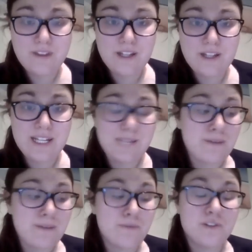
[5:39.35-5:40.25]
I needed
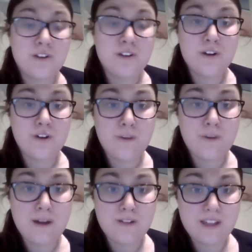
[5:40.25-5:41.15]
people to know
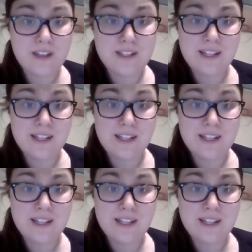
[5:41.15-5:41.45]
about this